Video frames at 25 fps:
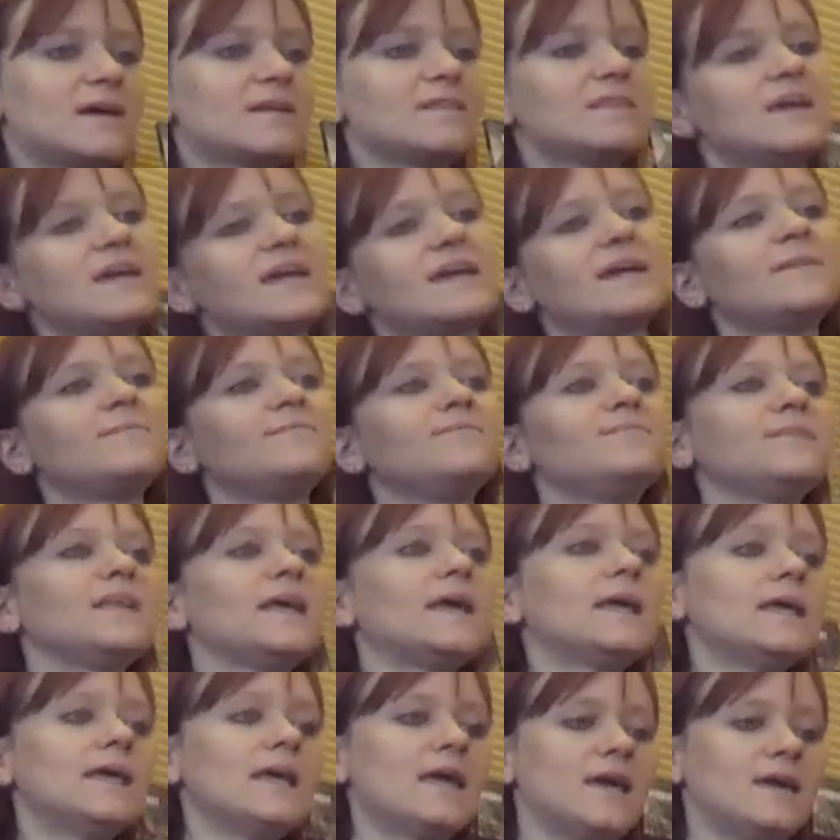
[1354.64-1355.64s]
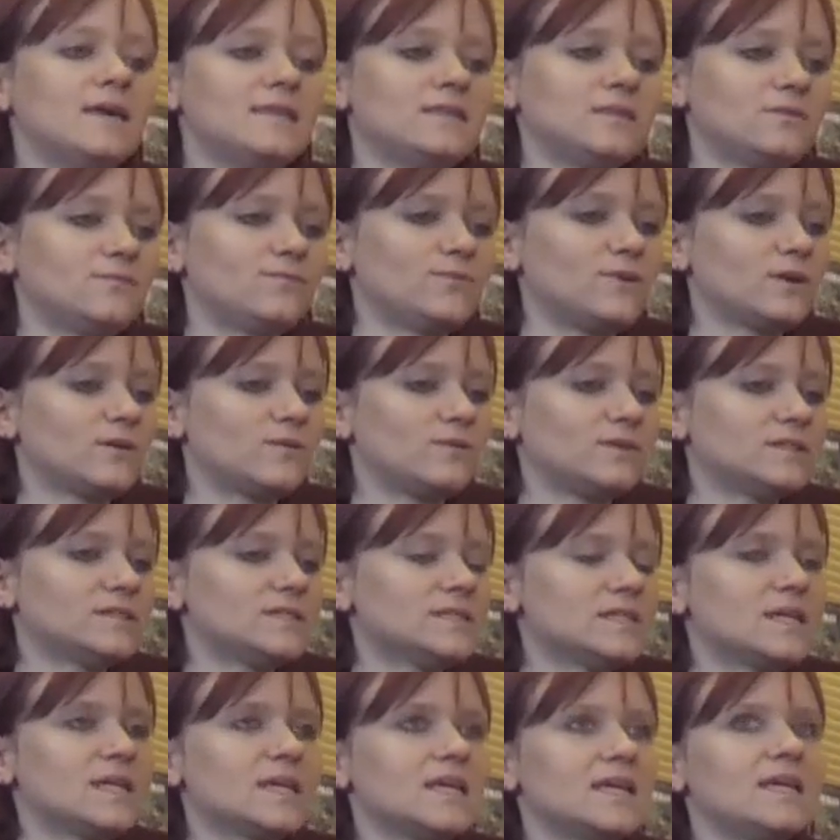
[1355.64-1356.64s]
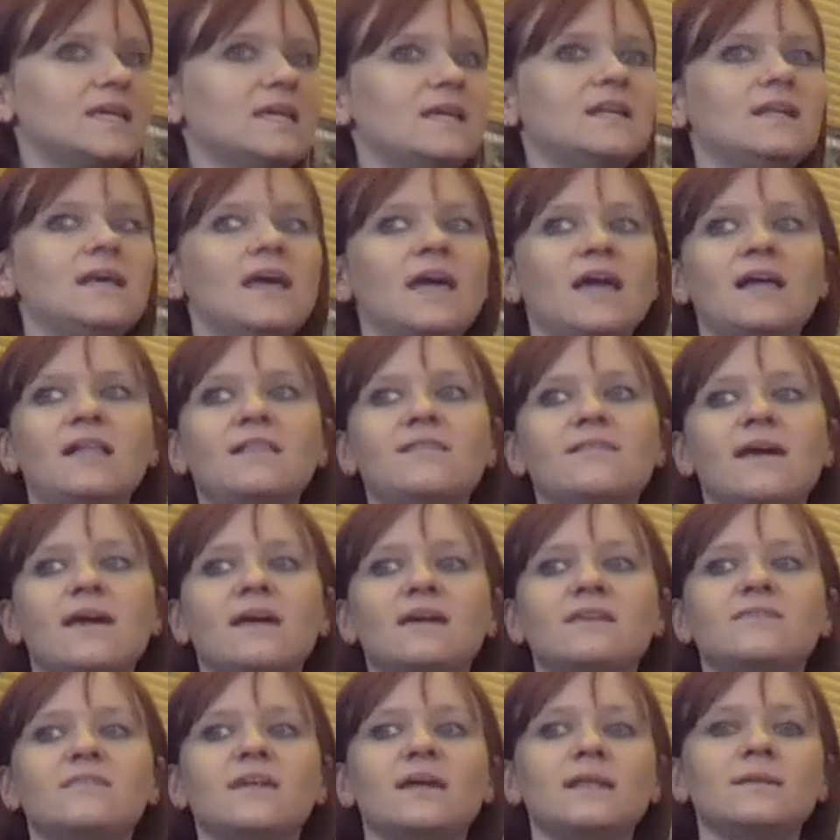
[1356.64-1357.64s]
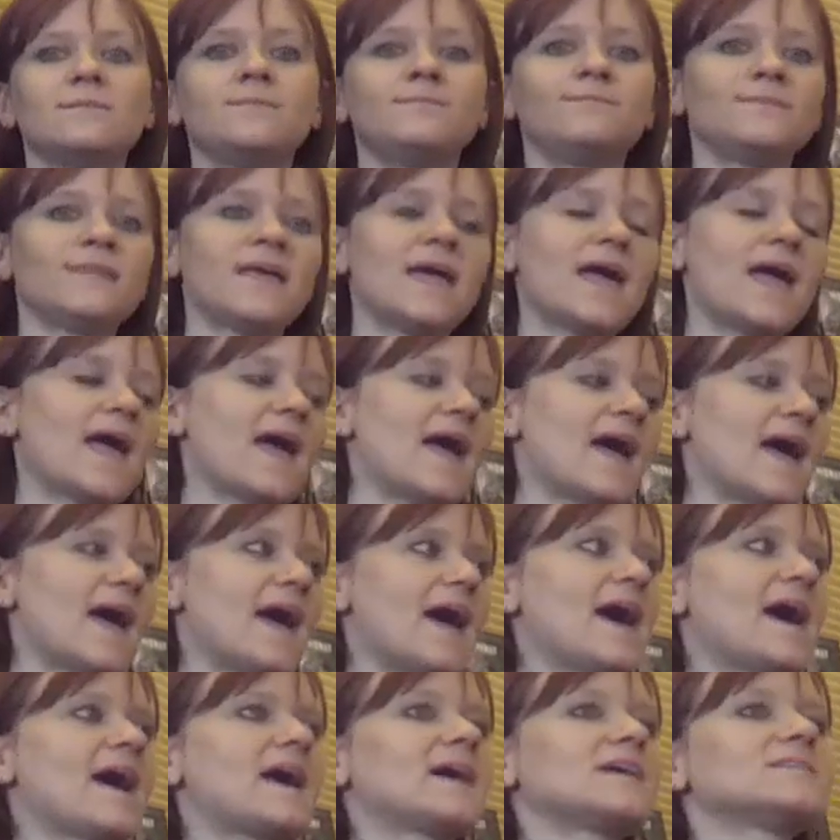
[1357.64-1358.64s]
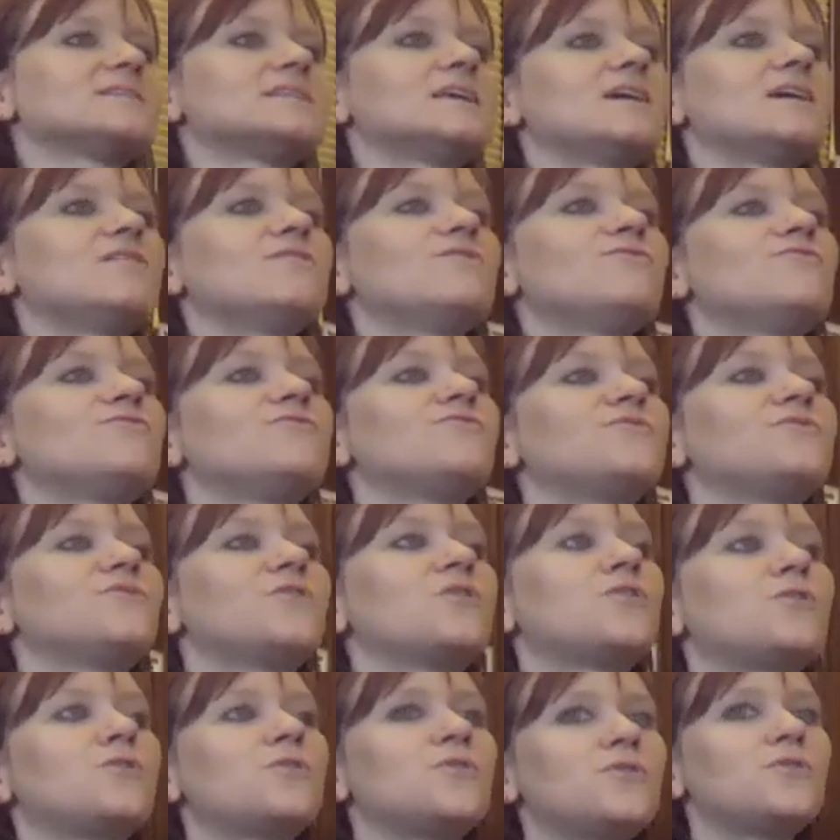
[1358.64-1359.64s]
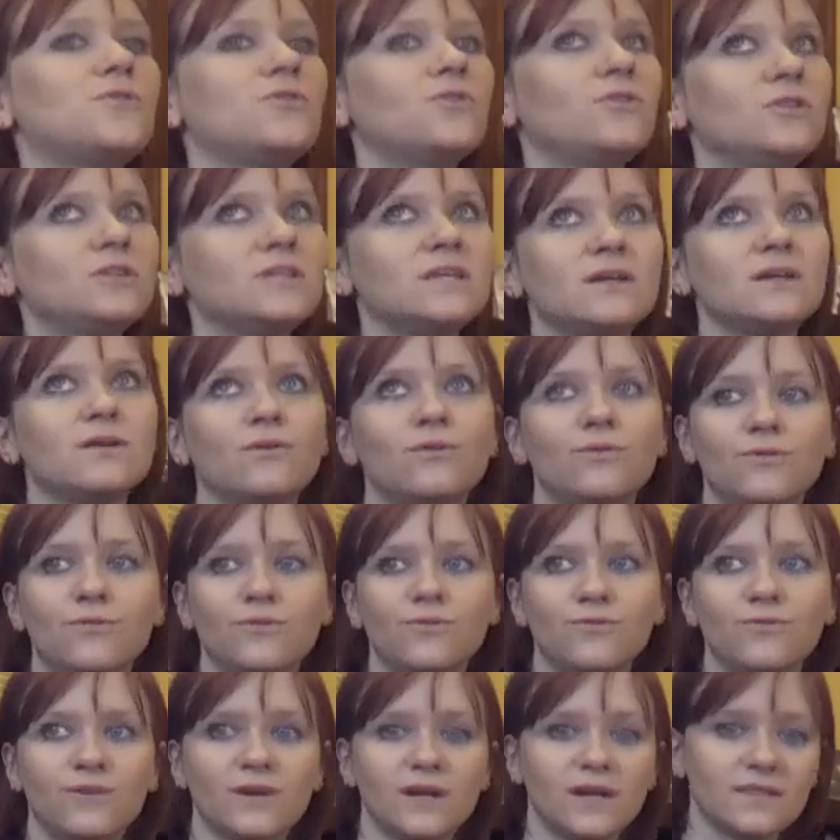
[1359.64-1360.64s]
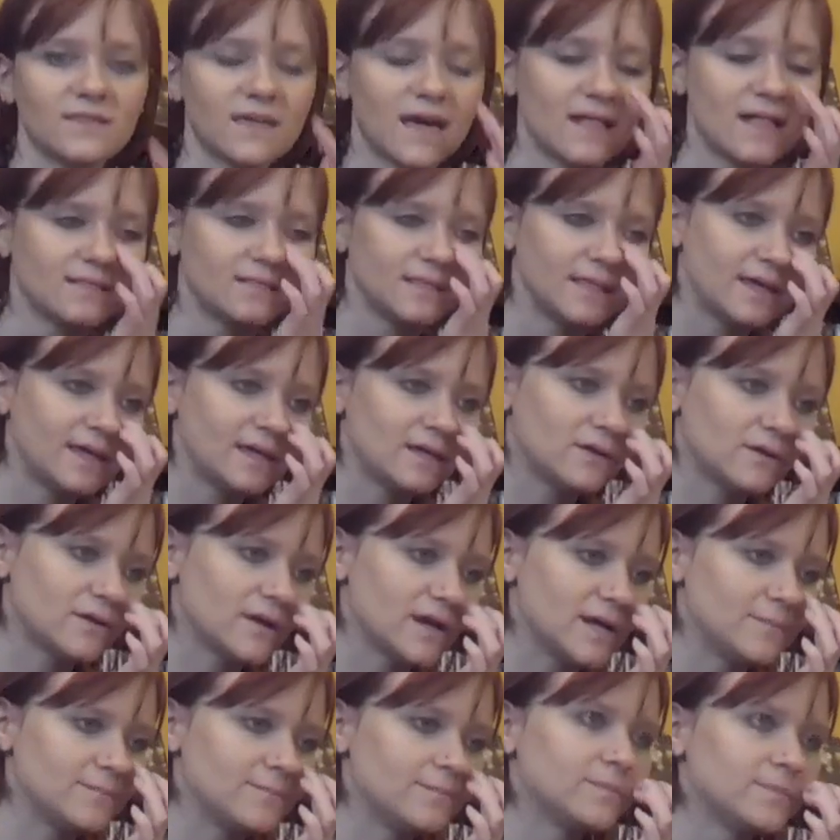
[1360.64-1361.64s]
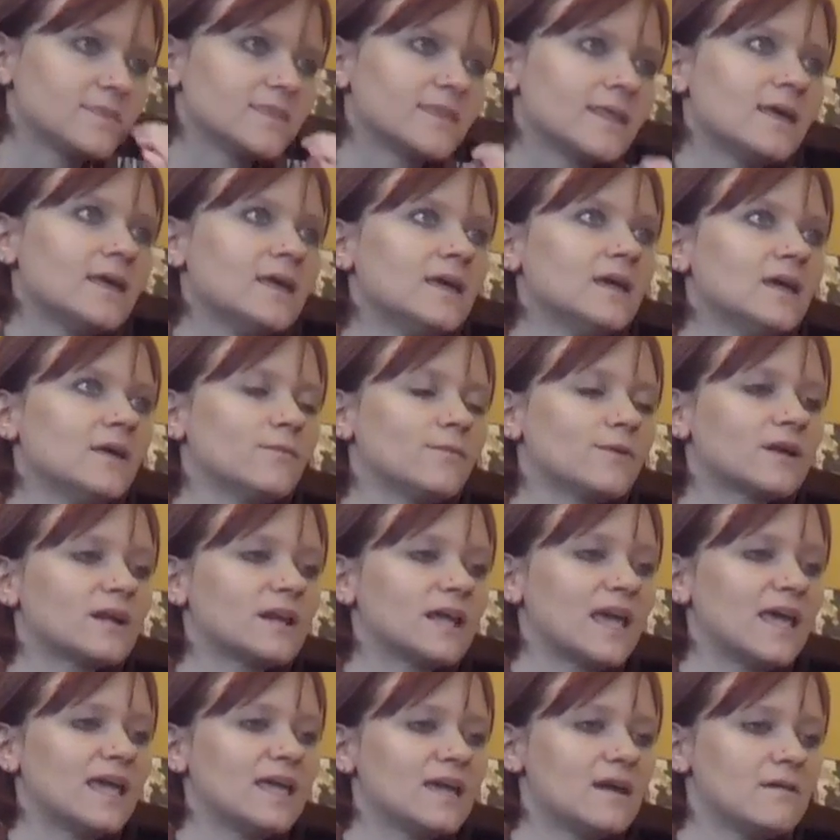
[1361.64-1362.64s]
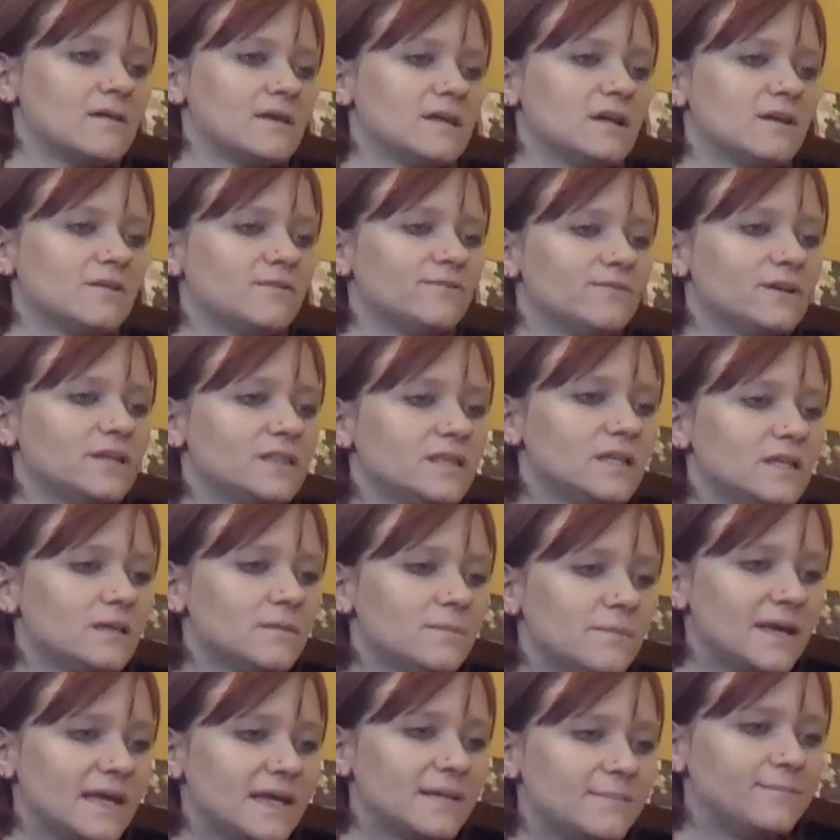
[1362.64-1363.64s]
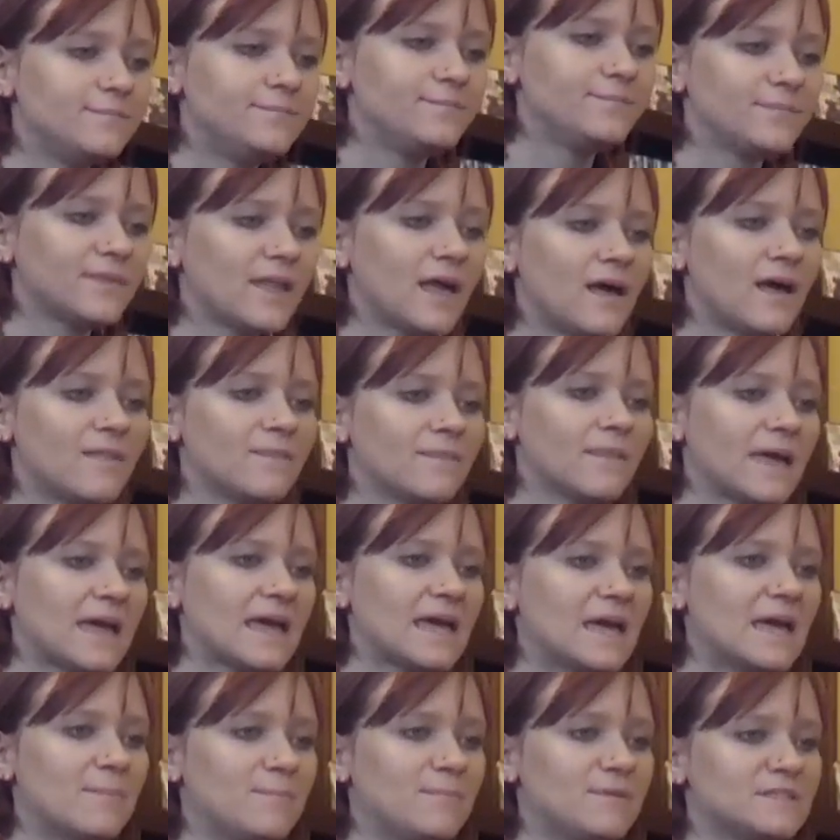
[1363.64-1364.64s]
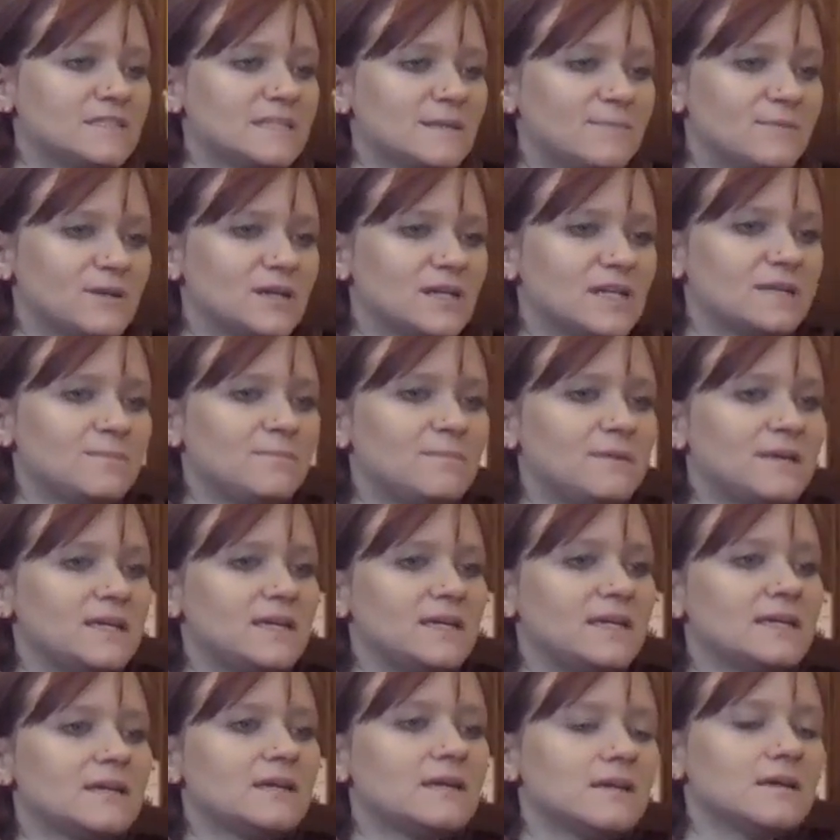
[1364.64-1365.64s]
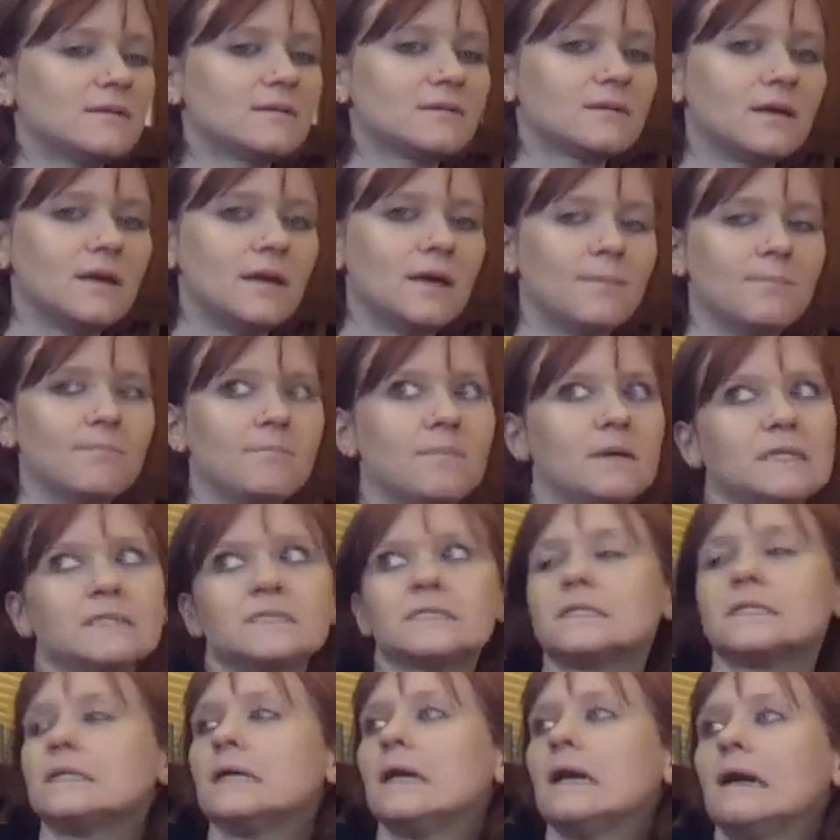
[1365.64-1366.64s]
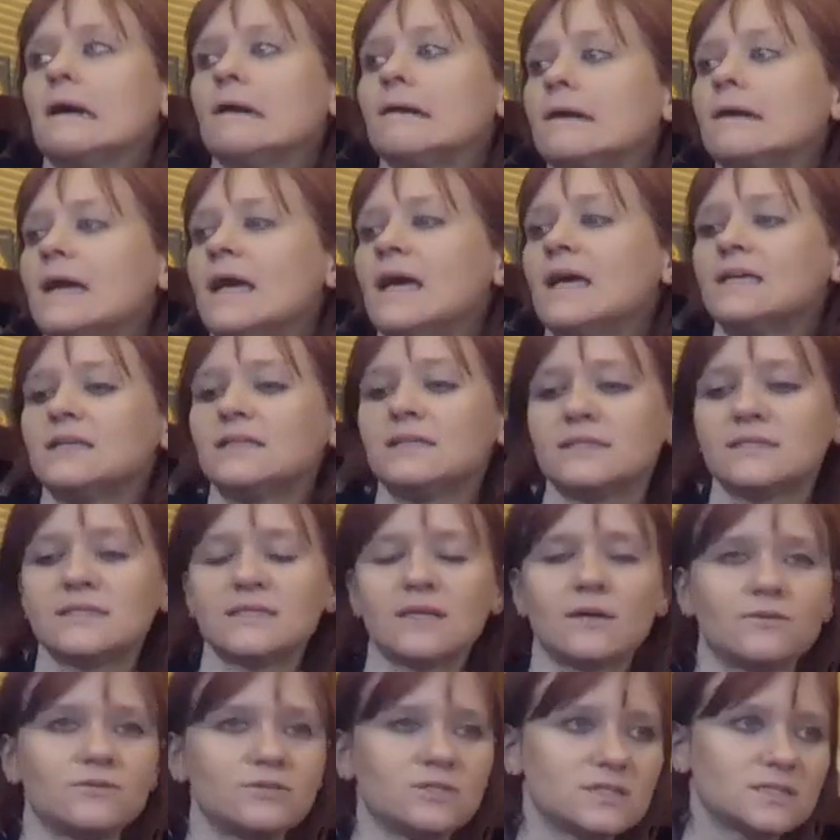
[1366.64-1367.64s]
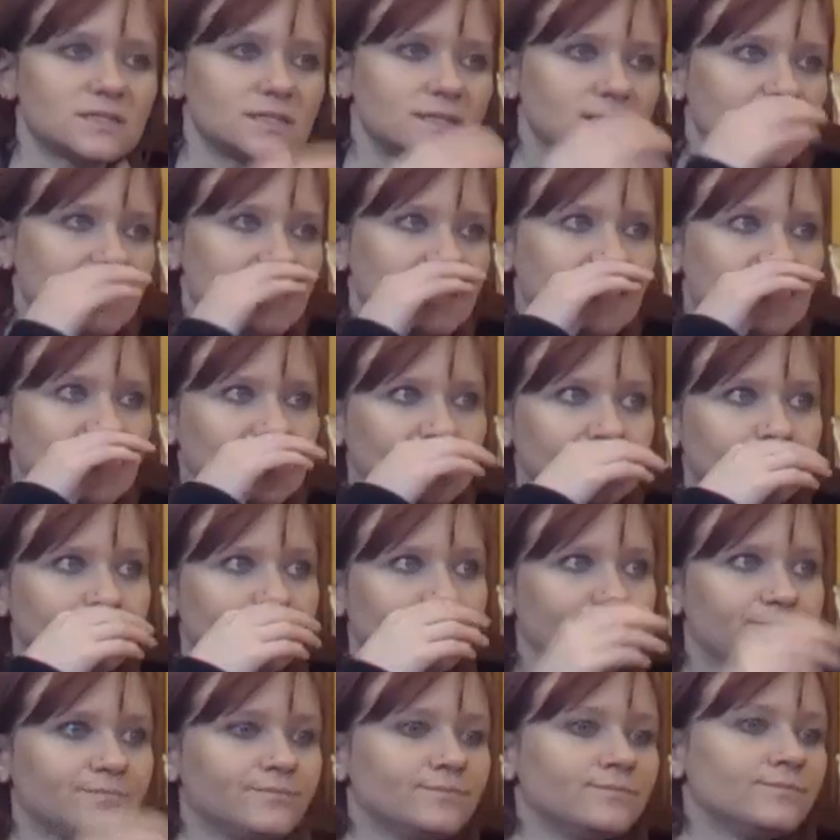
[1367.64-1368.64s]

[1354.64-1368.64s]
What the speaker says: back of the hip. And then we're going to inhale, lengthen, exhale, folding over that leg. Great. And we're going to hang out here for a little bit. The hip is a pretty big muscle area, so just letting